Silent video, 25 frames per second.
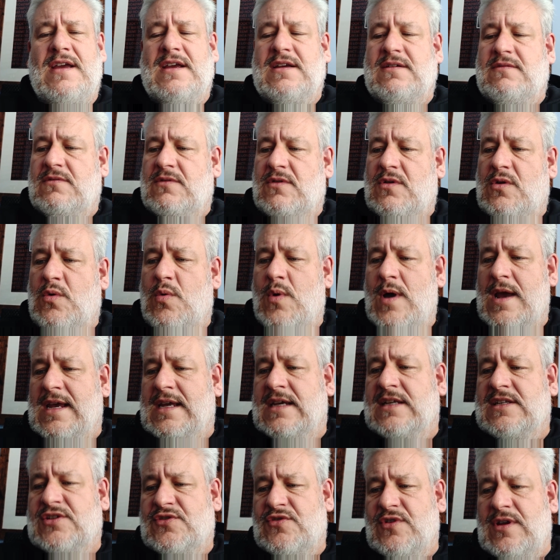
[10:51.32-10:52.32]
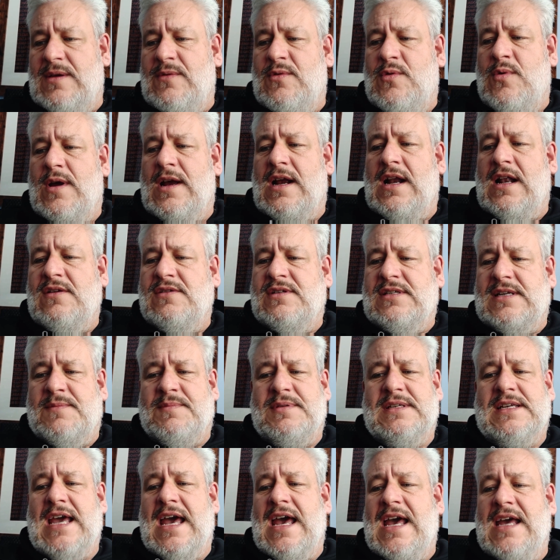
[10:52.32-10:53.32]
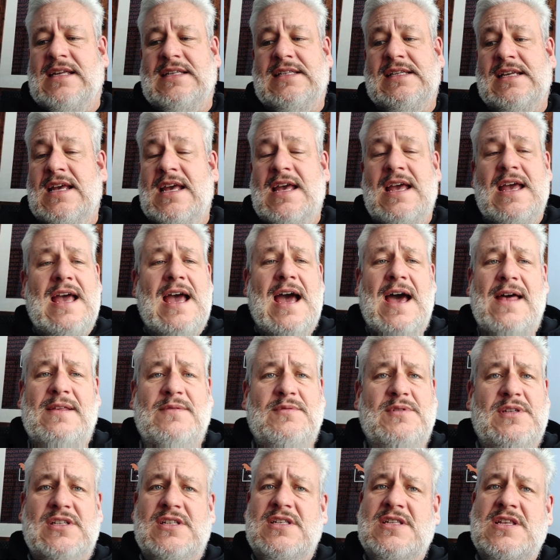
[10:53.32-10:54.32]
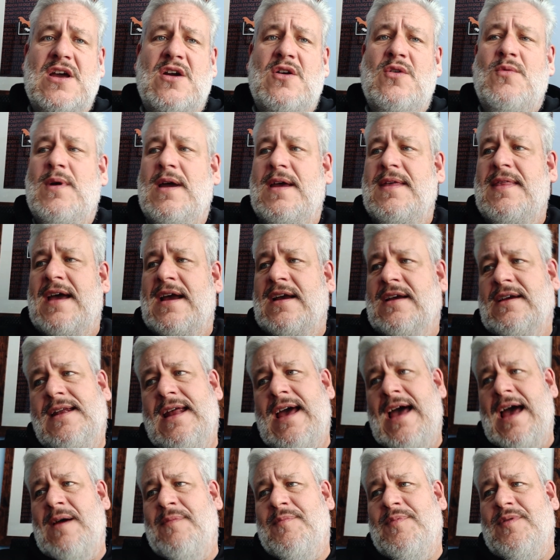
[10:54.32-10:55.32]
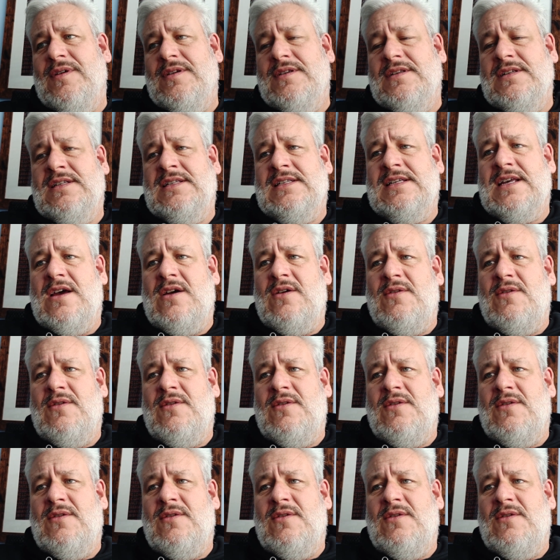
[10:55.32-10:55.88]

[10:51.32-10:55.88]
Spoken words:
their quite extreme, quite close-up scares, and there was just no way that could happen.